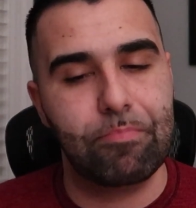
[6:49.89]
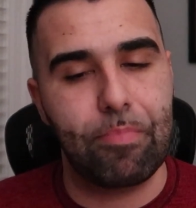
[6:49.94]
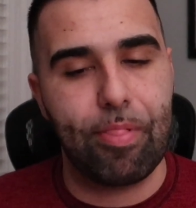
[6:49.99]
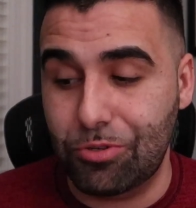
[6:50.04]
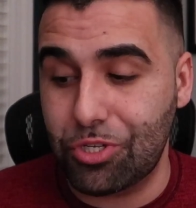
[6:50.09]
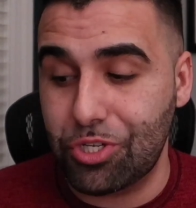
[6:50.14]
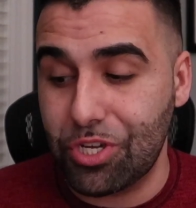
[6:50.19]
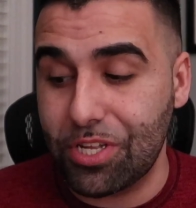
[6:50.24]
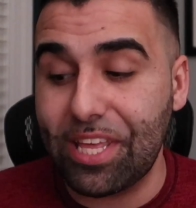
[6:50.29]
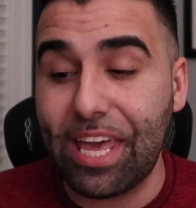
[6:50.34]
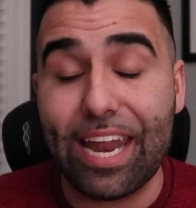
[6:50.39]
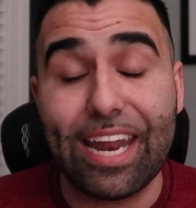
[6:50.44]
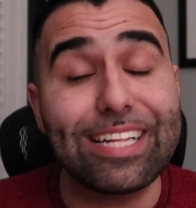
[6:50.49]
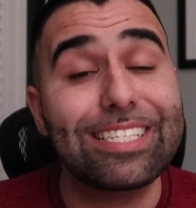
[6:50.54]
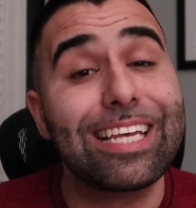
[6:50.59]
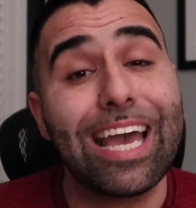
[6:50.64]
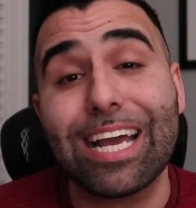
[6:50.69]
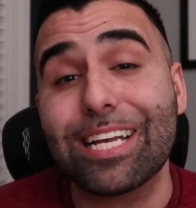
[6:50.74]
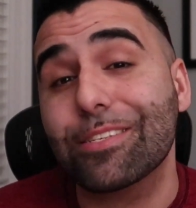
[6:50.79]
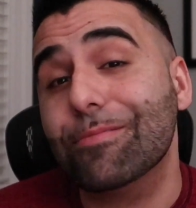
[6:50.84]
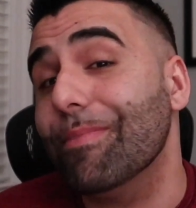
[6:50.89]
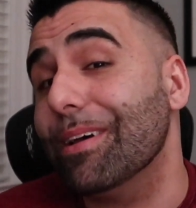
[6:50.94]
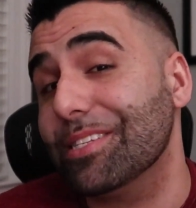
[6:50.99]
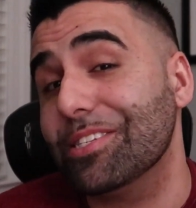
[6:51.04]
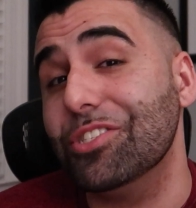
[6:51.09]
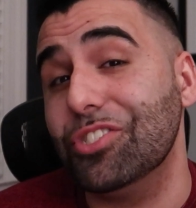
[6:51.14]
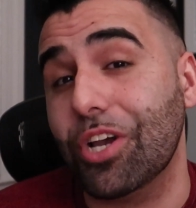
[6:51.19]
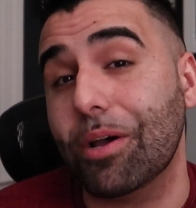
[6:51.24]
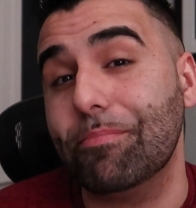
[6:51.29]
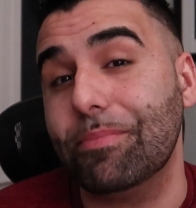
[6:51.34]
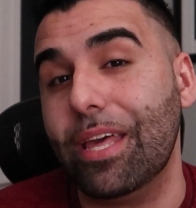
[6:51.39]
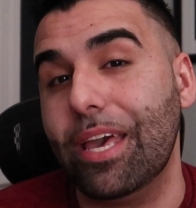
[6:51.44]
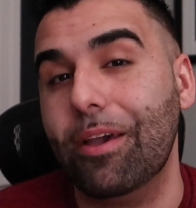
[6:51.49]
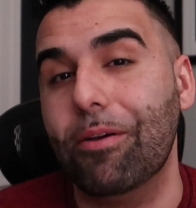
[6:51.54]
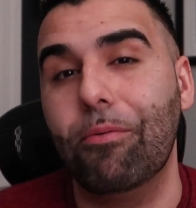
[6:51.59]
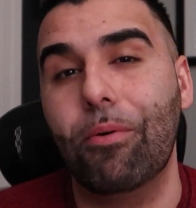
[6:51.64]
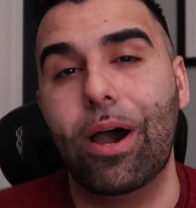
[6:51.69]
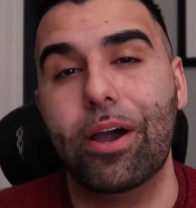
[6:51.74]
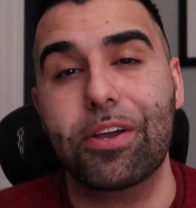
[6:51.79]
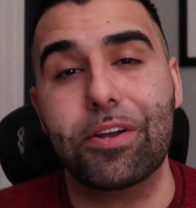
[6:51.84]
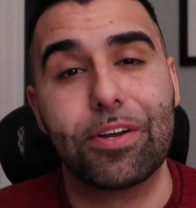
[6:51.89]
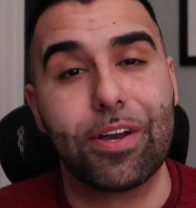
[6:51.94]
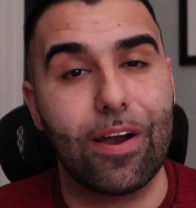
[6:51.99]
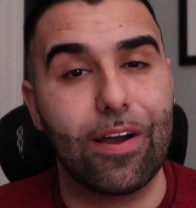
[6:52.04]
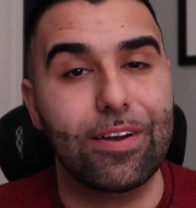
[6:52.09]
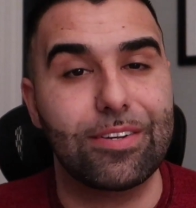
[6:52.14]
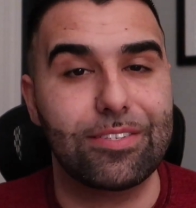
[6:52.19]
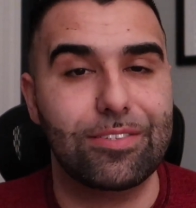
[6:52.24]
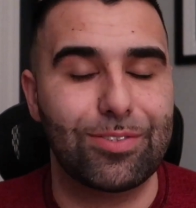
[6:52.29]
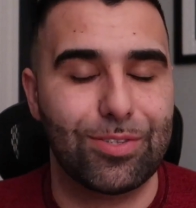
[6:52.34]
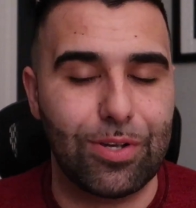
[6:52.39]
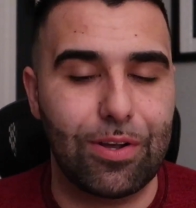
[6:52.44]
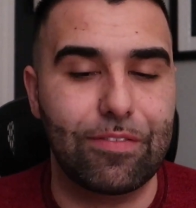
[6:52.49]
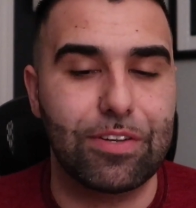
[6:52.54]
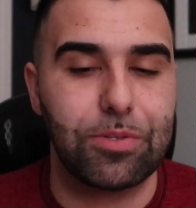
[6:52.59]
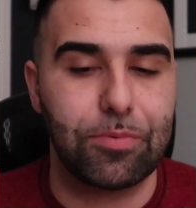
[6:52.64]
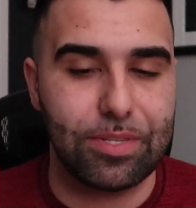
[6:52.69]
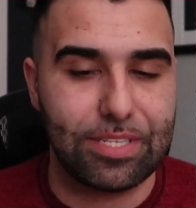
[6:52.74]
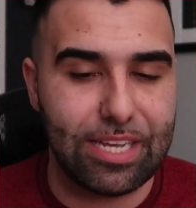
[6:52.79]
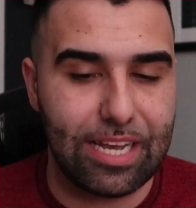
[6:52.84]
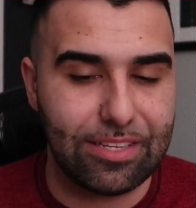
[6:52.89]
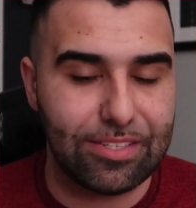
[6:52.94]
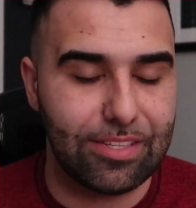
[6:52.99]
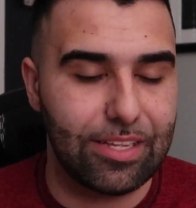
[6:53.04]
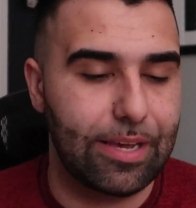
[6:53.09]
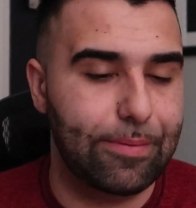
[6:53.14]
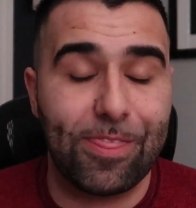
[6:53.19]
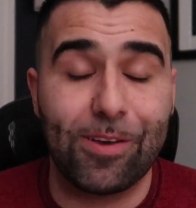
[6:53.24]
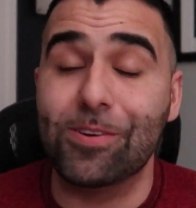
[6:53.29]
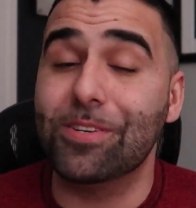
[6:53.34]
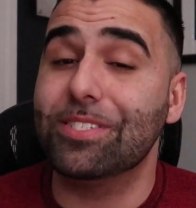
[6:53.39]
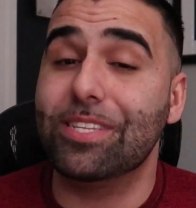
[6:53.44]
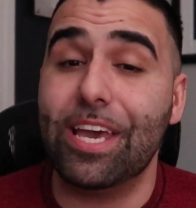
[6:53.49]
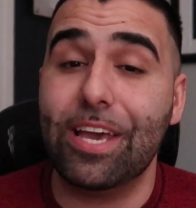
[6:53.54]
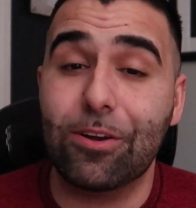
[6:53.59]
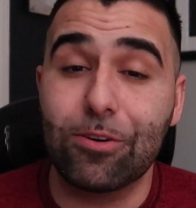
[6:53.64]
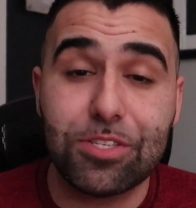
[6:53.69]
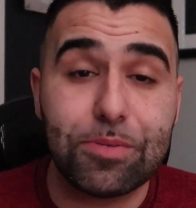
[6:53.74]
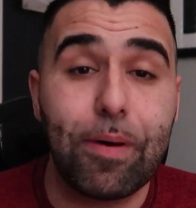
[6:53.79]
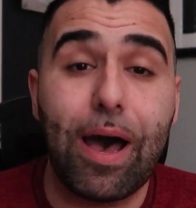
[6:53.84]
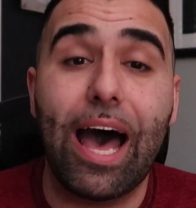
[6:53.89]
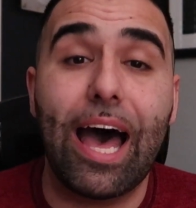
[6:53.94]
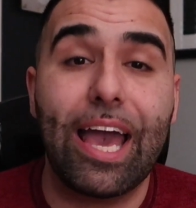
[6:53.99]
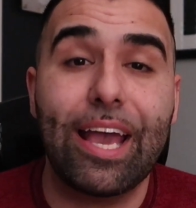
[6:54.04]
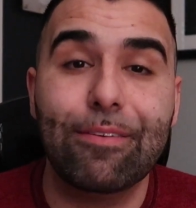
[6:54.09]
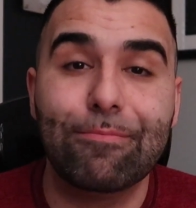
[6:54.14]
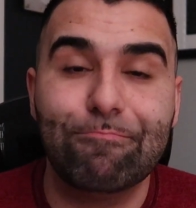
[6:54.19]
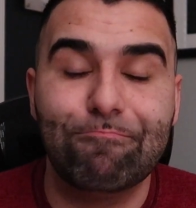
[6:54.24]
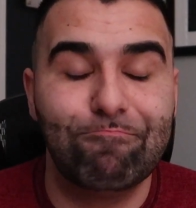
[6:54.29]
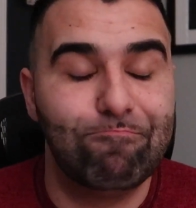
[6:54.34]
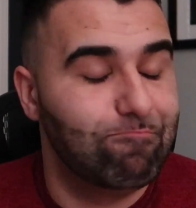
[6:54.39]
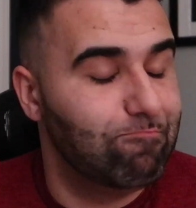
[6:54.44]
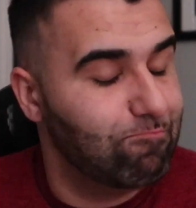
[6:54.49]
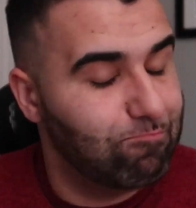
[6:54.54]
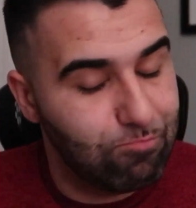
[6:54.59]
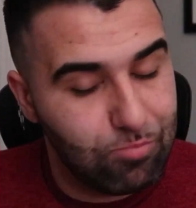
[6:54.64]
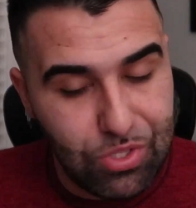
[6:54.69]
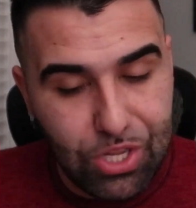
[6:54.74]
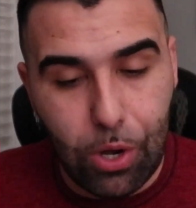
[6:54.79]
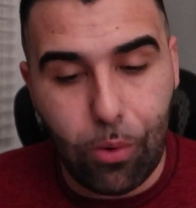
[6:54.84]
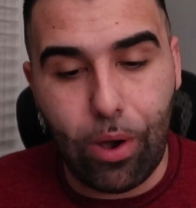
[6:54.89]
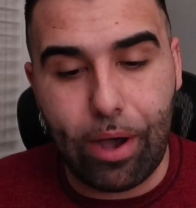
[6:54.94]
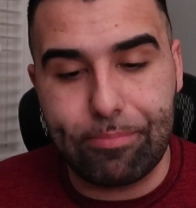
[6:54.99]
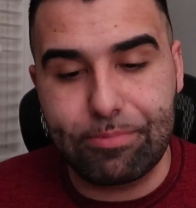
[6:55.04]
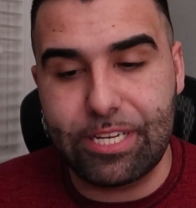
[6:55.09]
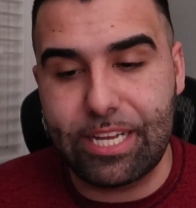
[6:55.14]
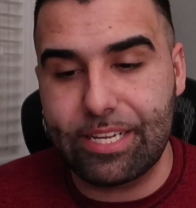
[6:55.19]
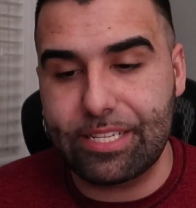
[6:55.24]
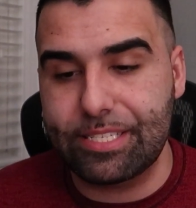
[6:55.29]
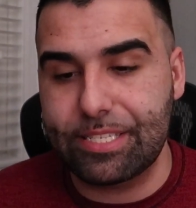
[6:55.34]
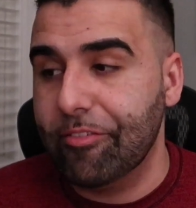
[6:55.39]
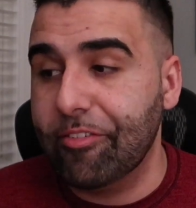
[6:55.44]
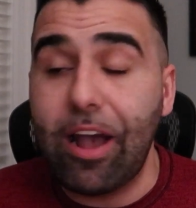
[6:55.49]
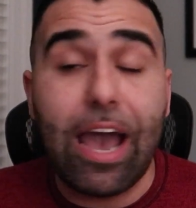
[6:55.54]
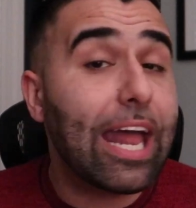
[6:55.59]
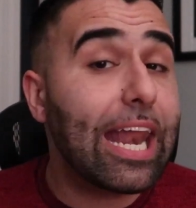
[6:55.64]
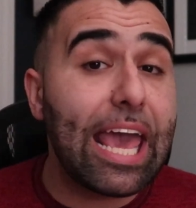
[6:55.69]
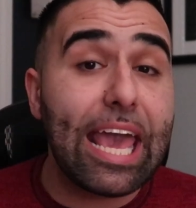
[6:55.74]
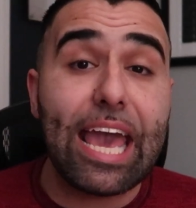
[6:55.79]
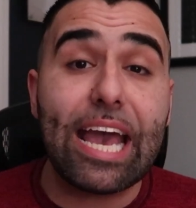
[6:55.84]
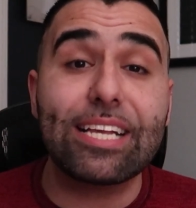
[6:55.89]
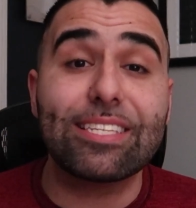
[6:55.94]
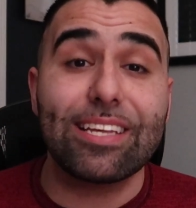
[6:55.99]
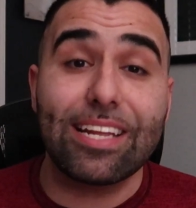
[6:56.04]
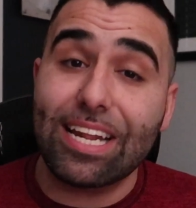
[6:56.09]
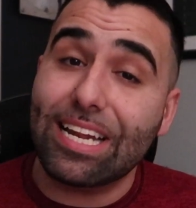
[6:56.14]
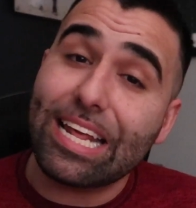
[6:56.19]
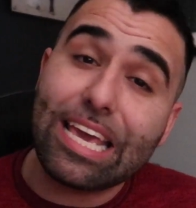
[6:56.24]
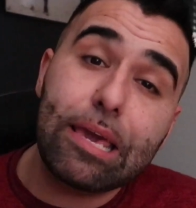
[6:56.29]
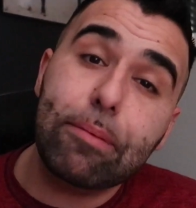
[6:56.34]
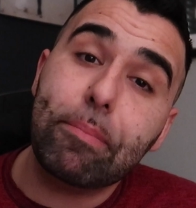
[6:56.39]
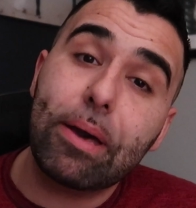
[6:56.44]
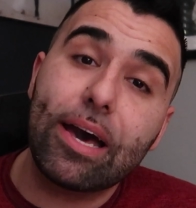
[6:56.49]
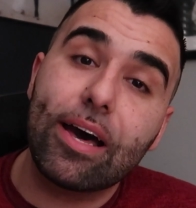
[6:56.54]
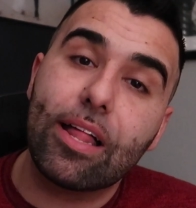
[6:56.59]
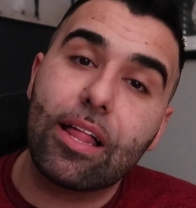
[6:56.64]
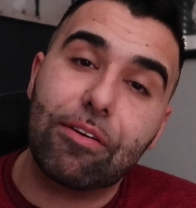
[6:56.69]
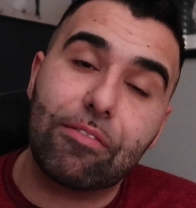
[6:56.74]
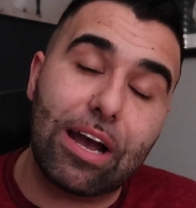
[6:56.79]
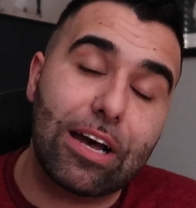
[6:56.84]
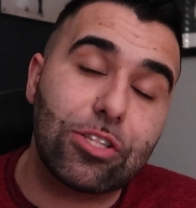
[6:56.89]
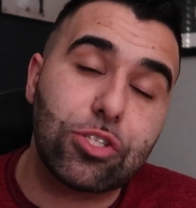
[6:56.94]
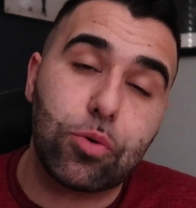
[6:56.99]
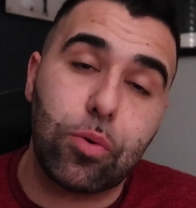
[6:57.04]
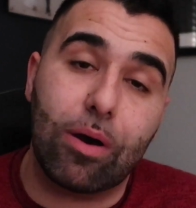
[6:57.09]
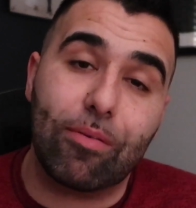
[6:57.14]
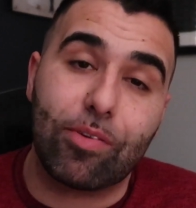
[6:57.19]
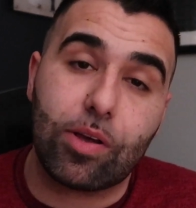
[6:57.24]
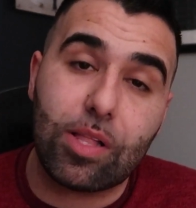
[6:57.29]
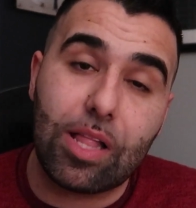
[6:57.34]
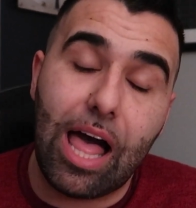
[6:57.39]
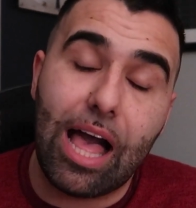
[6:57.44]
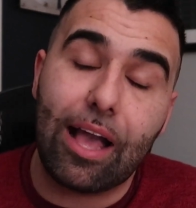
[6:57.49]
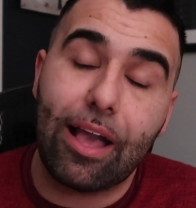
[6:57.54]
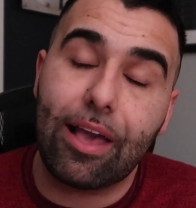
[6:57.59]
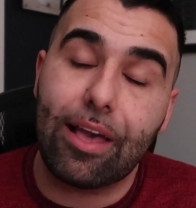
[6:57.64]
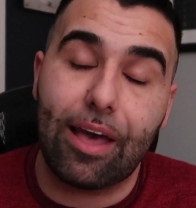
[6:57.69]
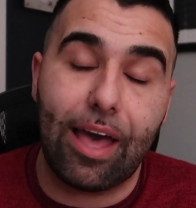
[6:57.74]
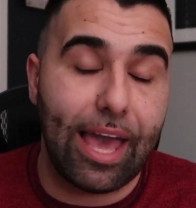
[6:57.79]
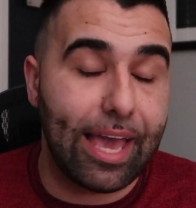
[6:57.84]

You should get a text message update while your car is in service with Tesla. Thursday goes by, no updates. Friday, I sent an email around 12 o'clock.